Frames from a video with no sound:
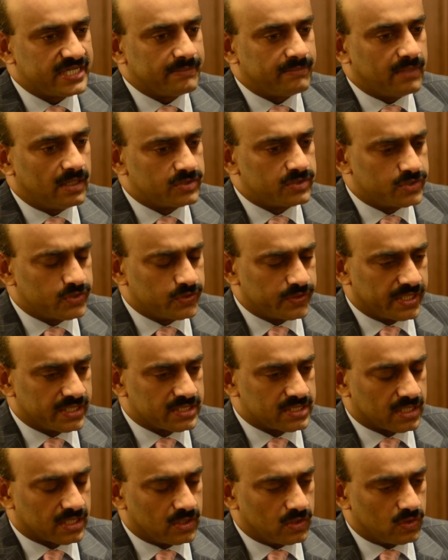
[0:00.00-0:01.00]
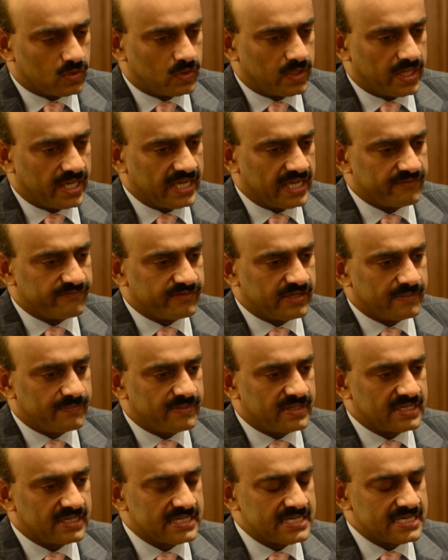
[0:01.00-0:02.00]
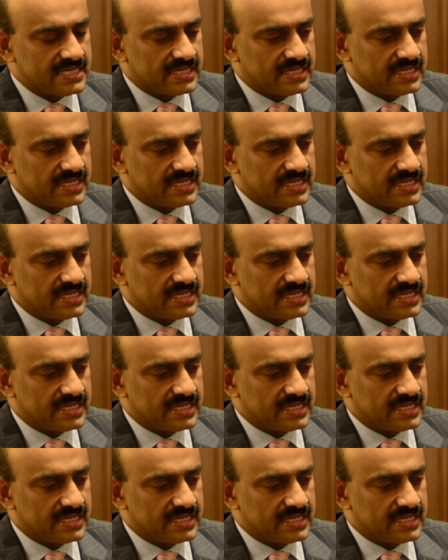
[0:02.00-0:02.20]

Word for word: about 2 years ago, and we've been